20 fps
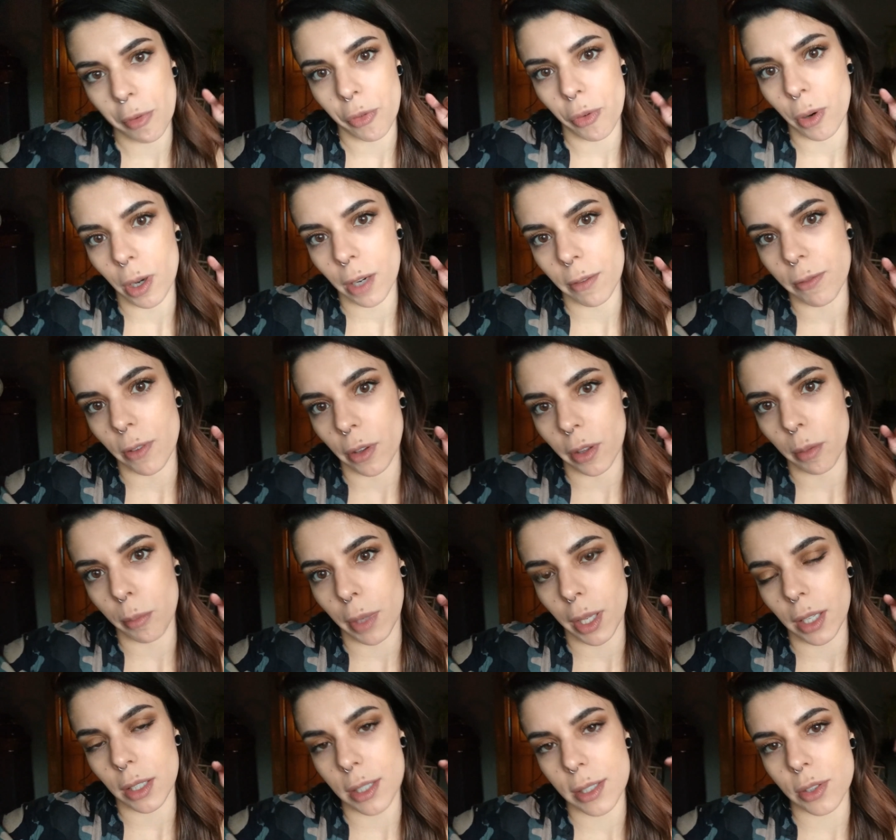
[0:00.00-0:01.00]
before I fill
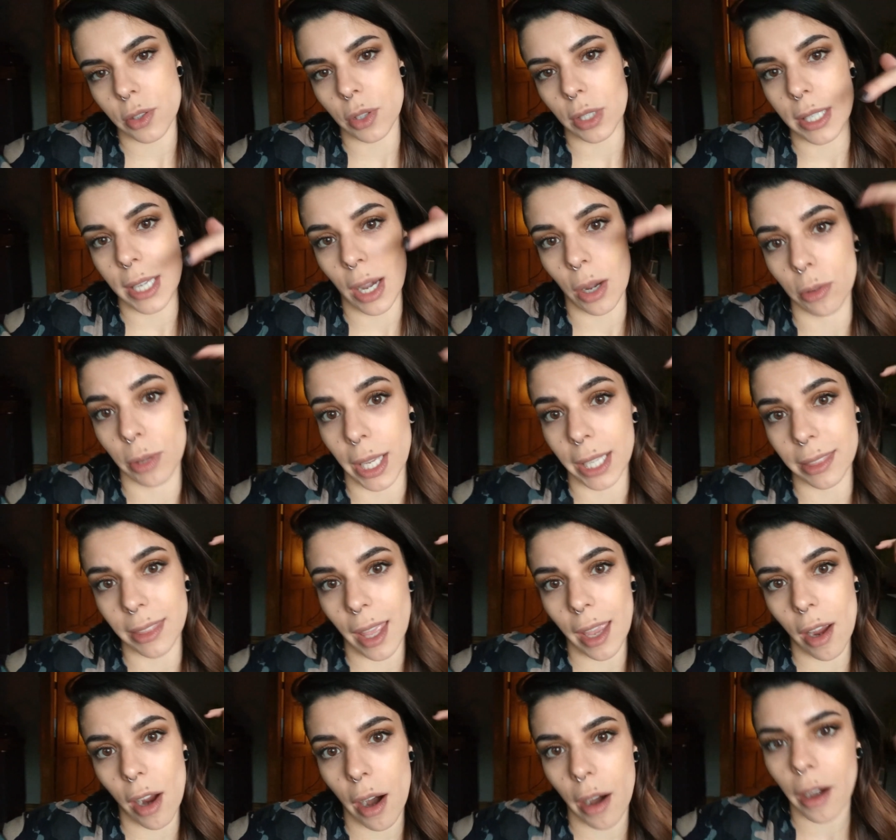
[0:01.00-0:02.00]
them in to see how light
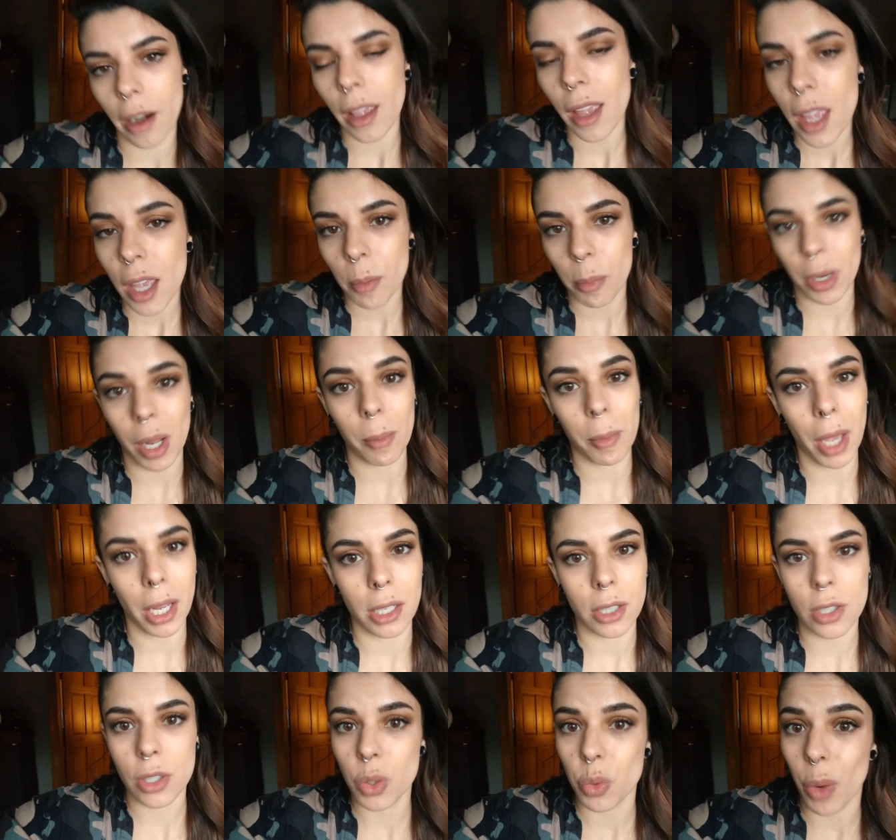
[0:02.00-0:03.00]
they are, but I'm
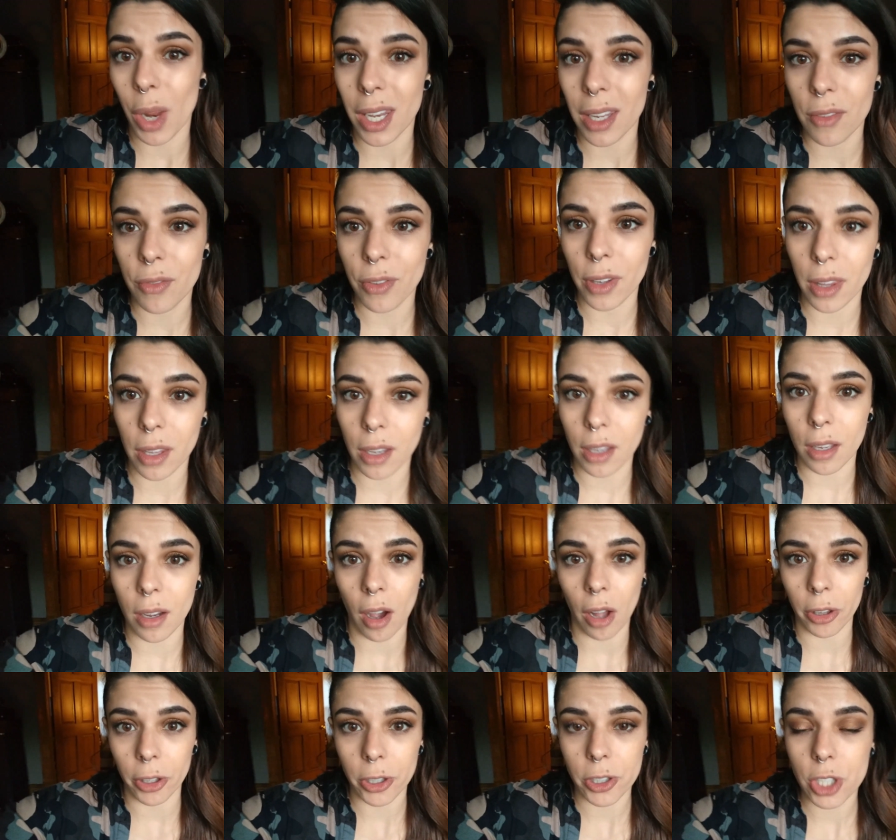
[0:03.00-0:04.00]
kind of just waiting for the
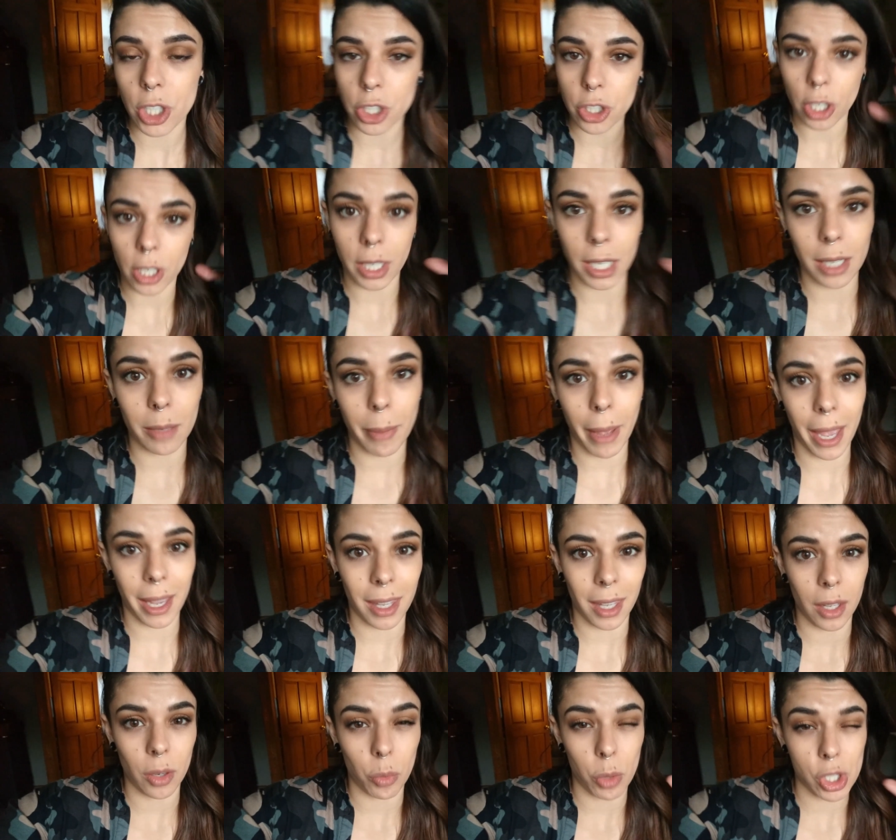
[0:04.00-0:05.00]
color to darken
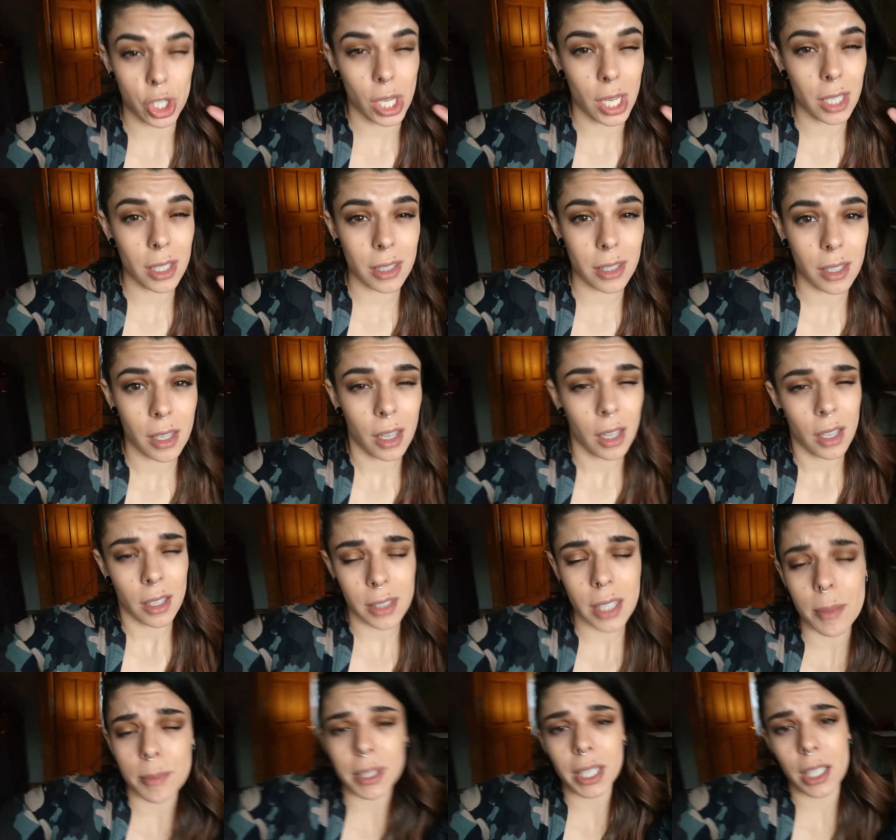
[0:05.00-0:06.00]
back in, which
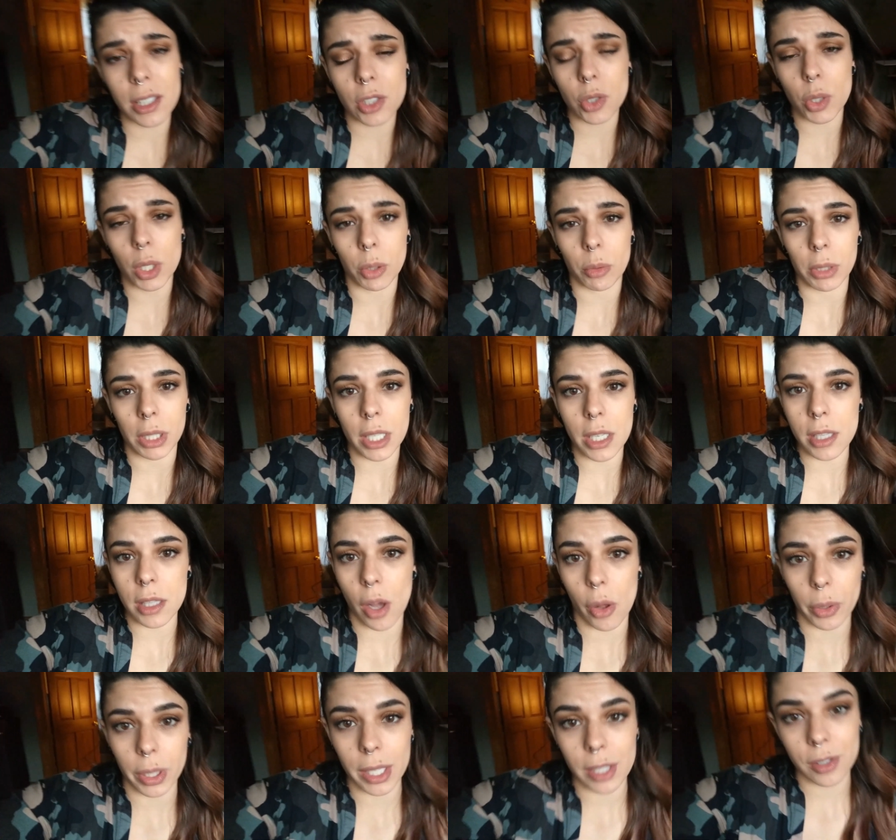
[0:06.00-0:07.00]
seems like it's doing really
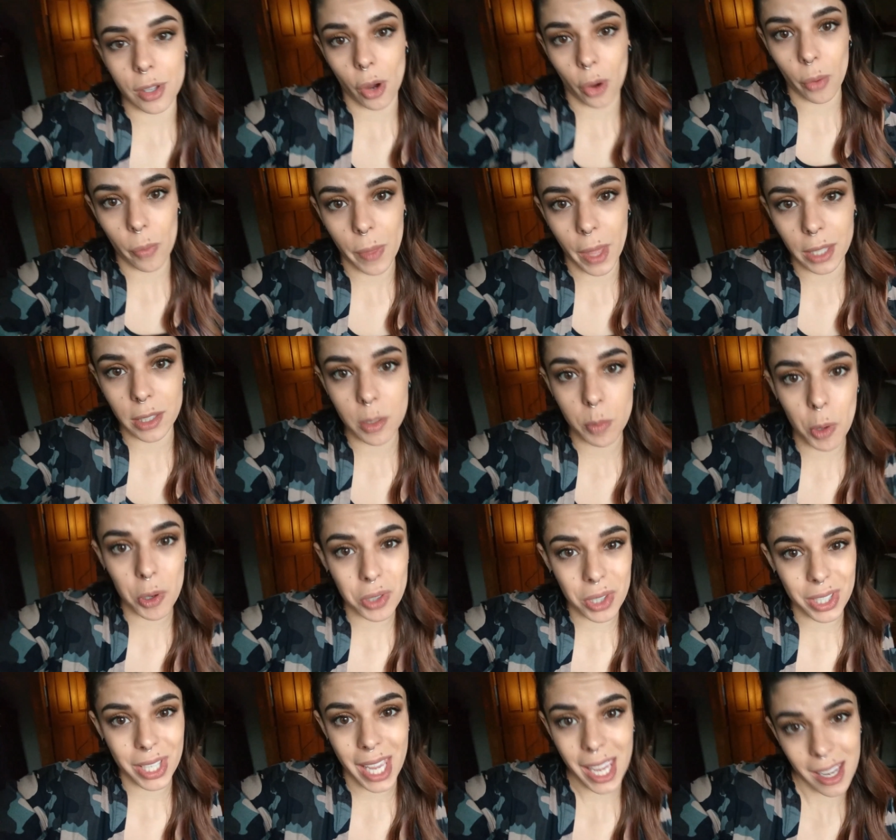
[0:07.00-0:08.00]
slowly, so that's
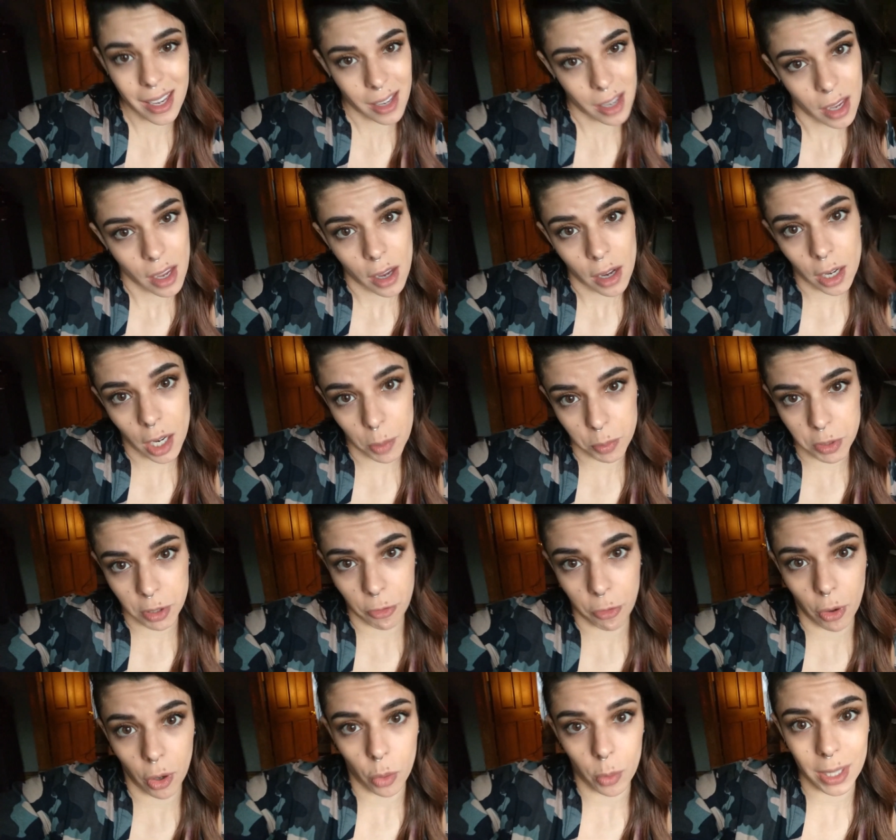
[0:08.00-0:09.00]
supposed to take up to
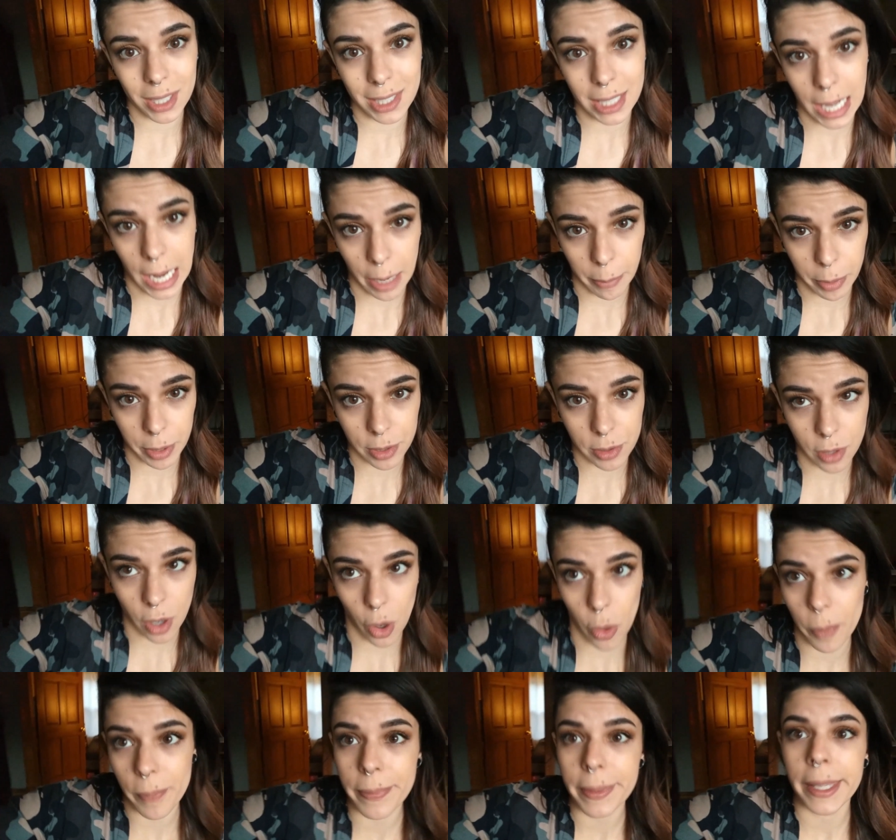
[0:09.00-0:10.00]
4 weeks to happen,
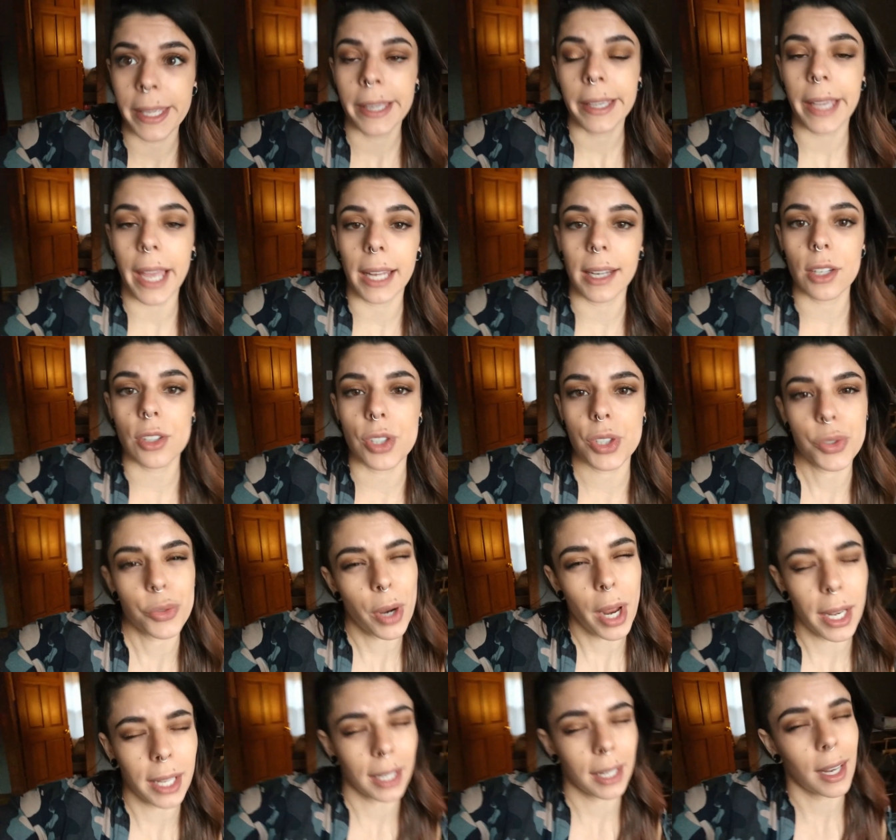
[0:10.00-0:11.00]
so kind of just
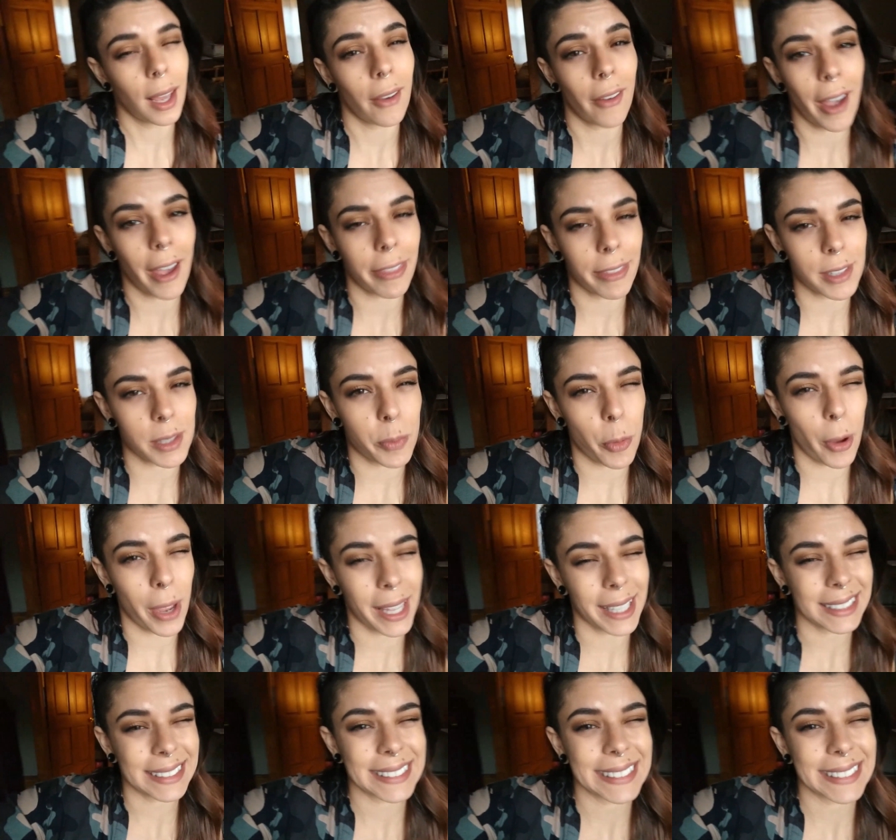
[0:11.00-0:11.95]
writing it out at this point.